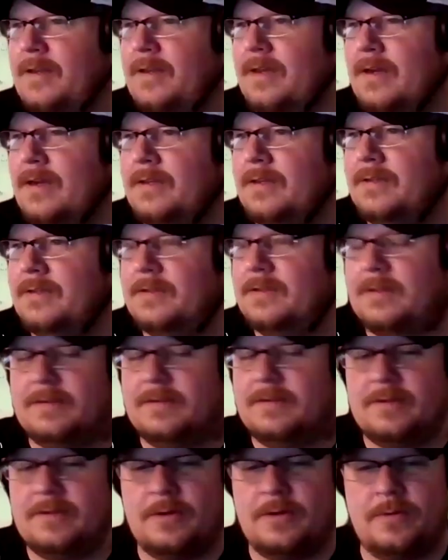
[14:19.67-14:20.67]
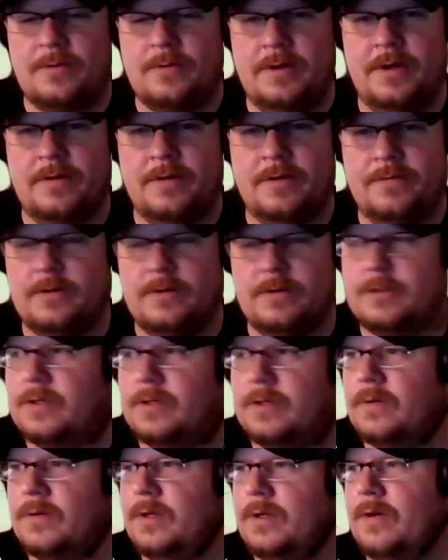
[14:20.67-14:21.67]
his career,
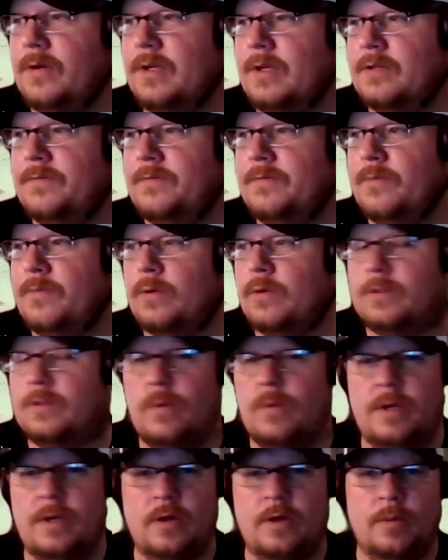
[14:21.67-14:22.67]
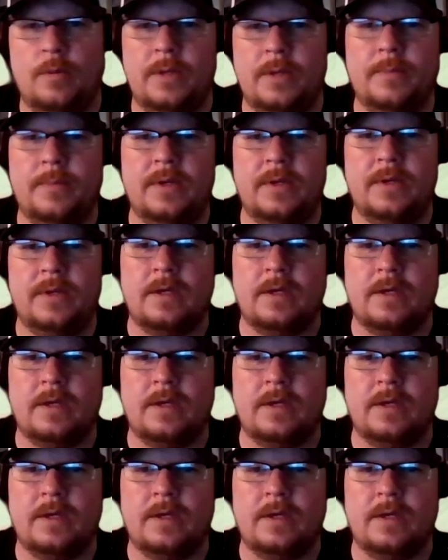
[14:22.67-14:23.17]
he has a 420 OBP.